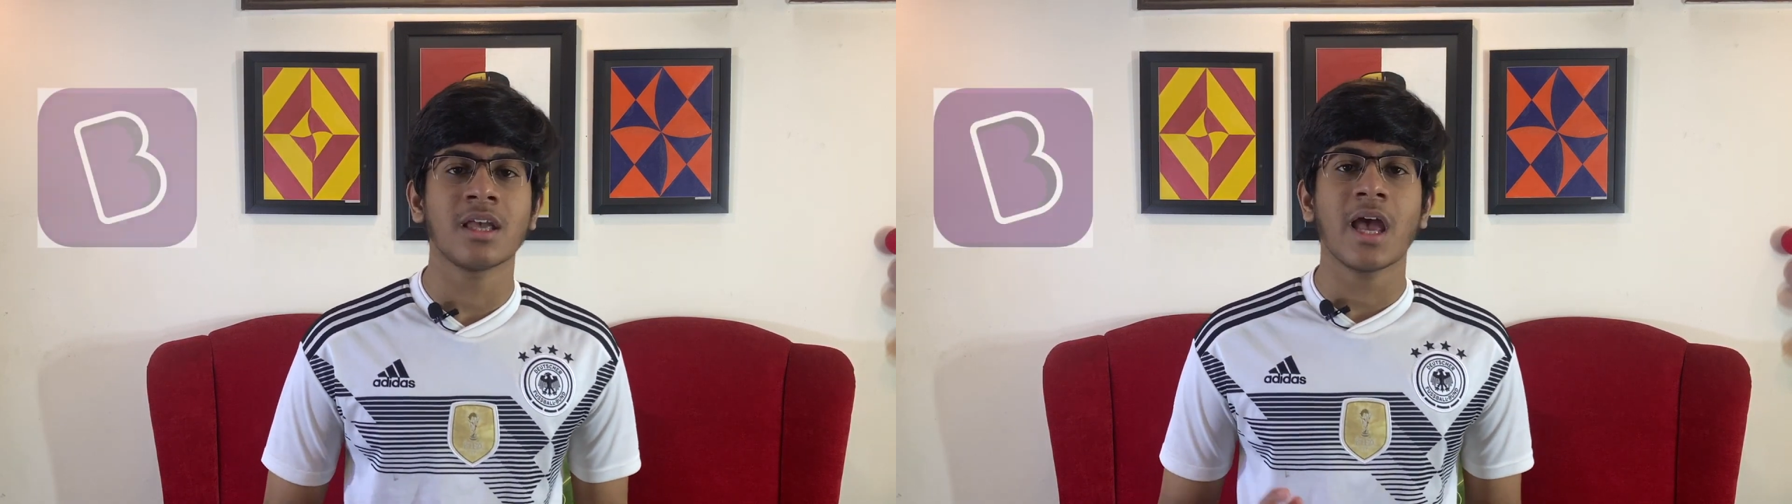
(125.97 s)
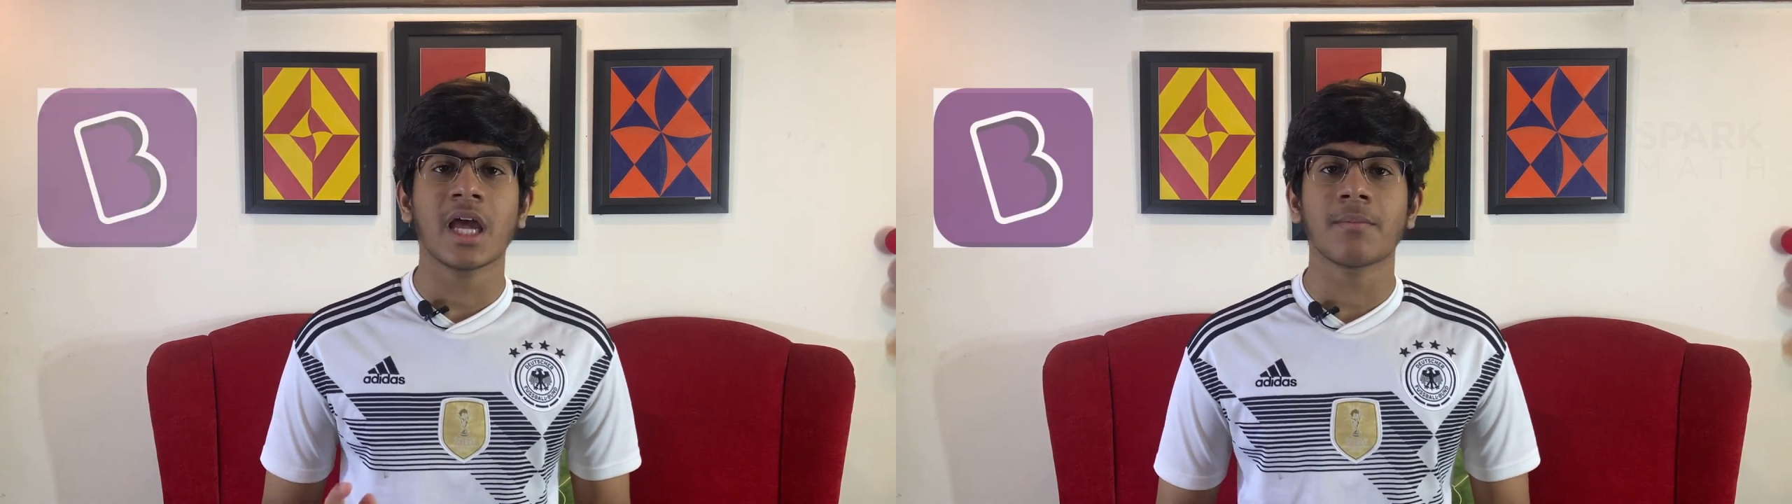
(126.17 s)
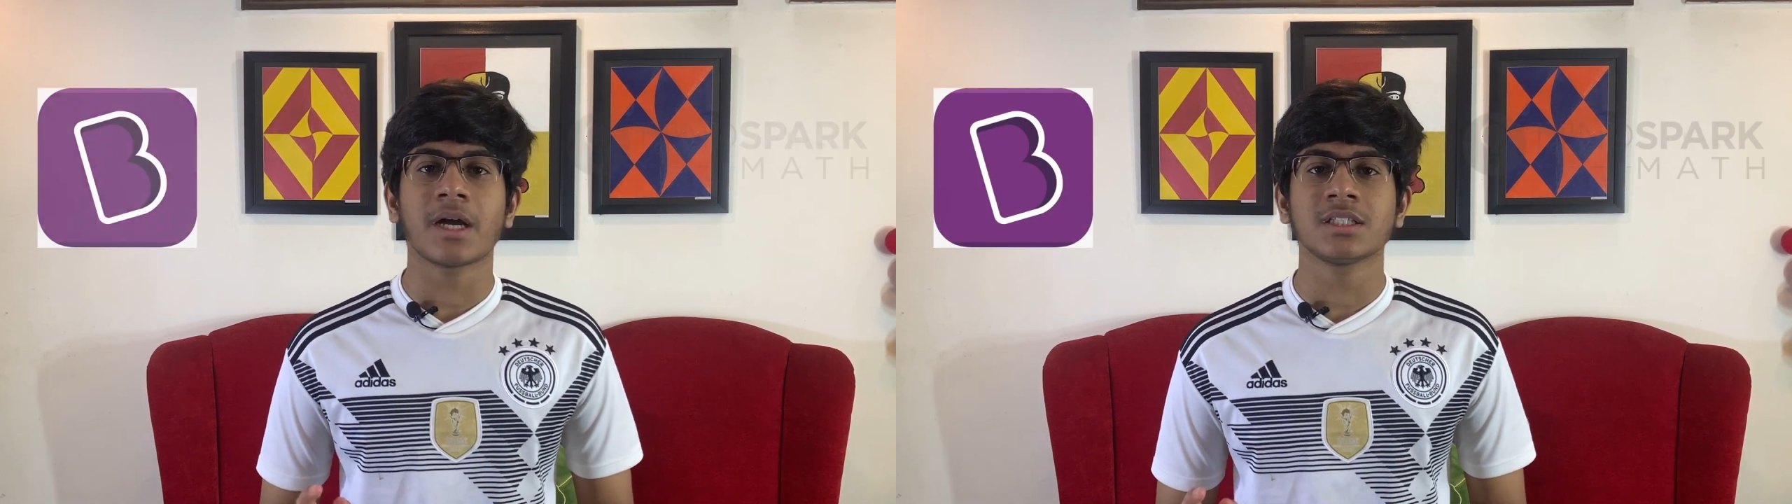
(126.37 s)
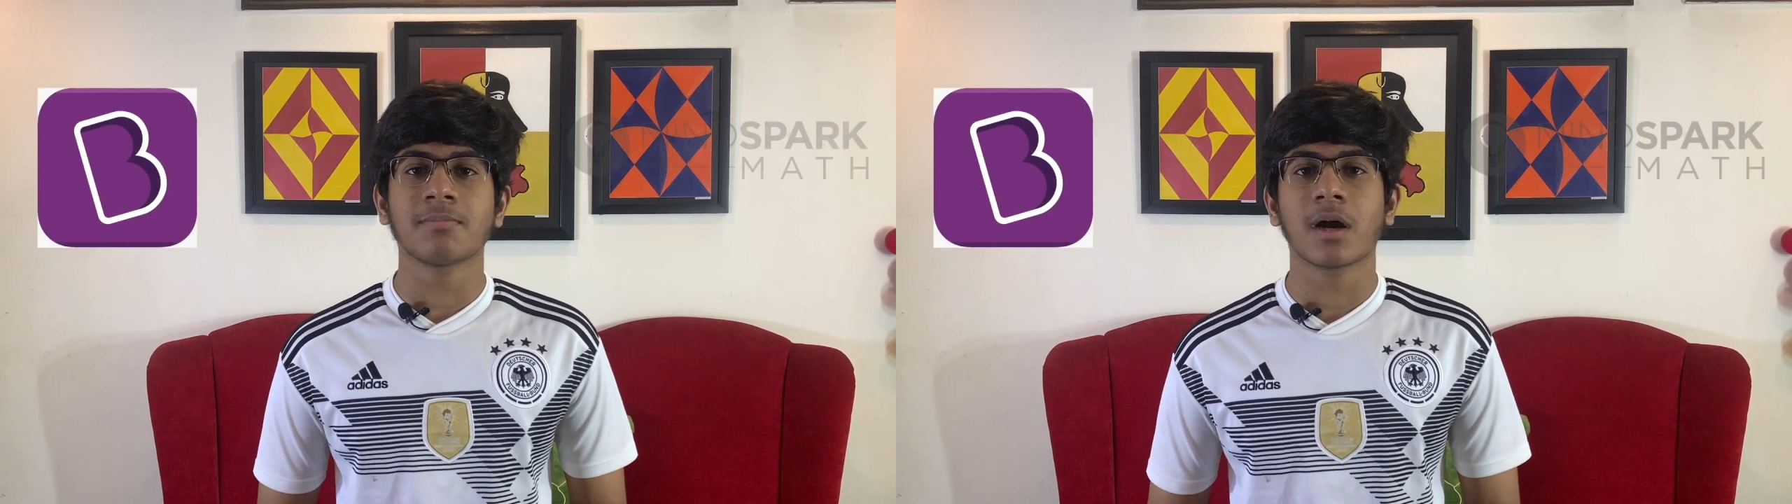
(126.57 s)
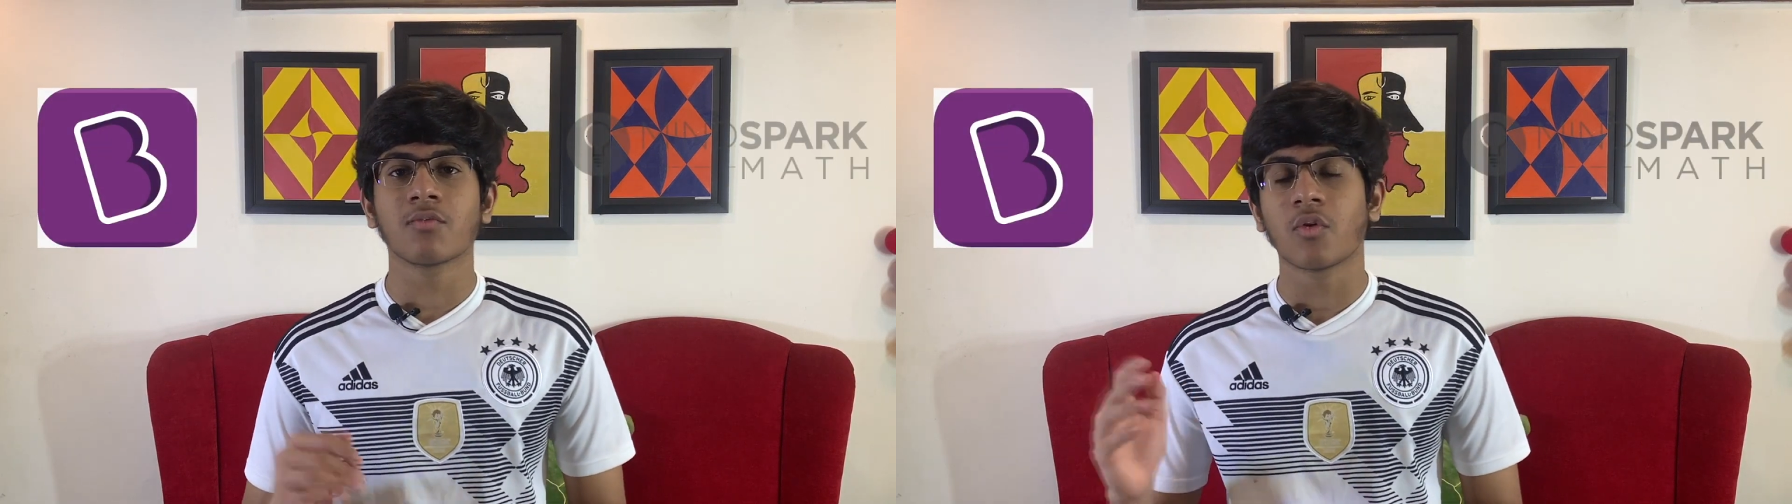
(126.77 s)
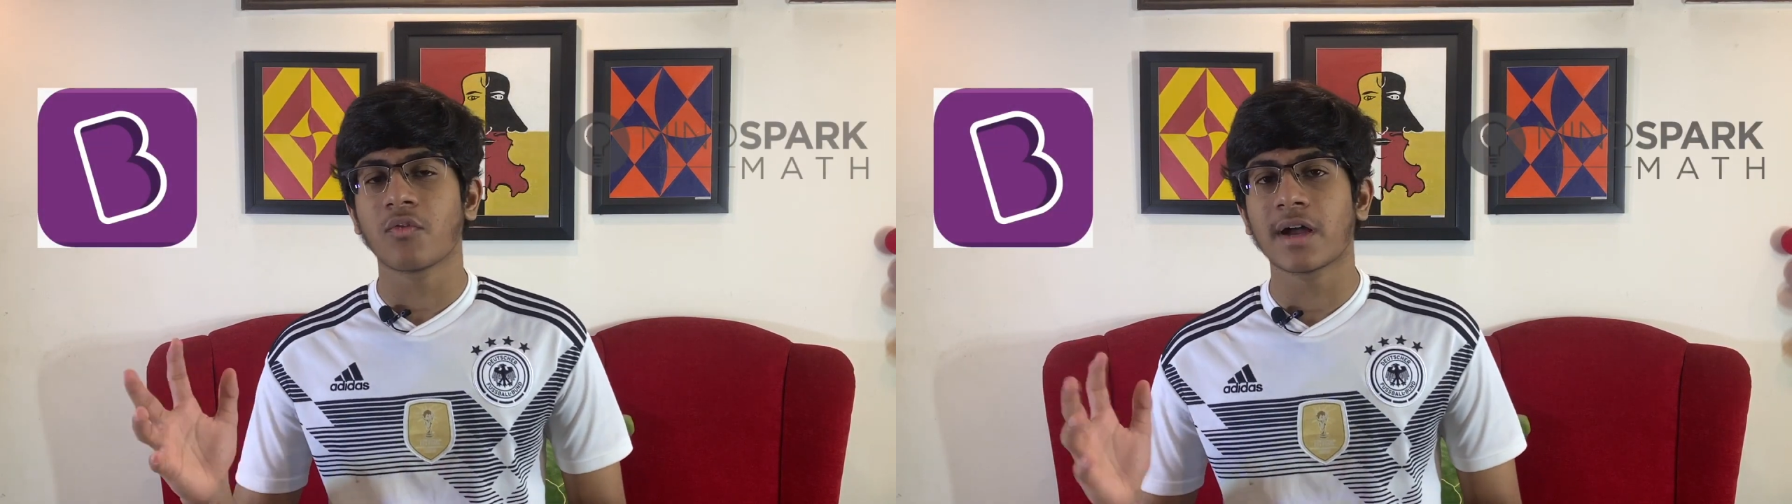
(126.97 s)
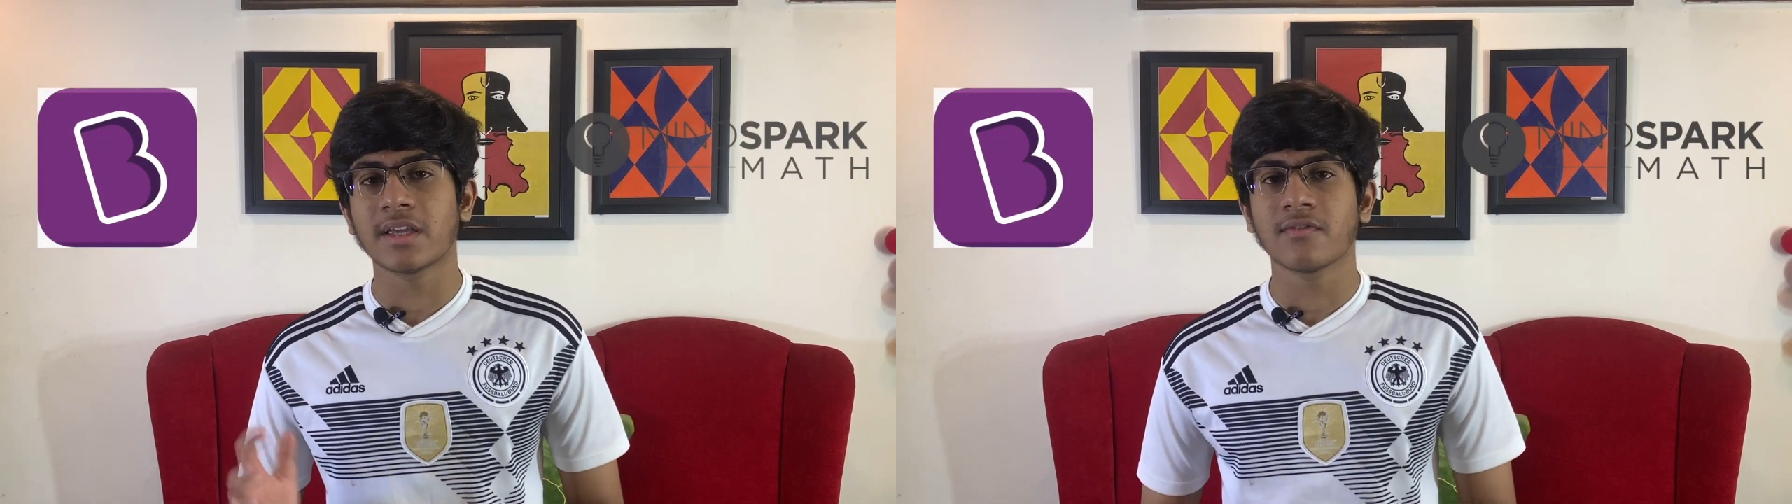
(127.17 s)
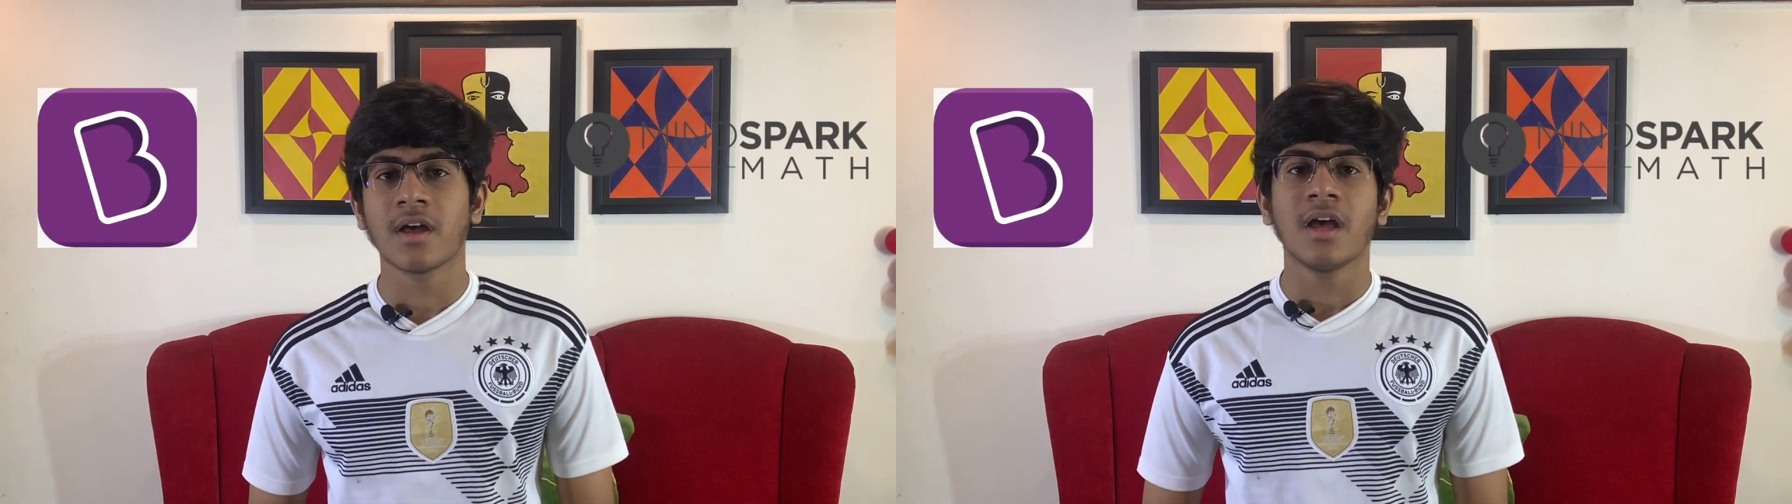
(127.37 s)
and MindSpark for 5,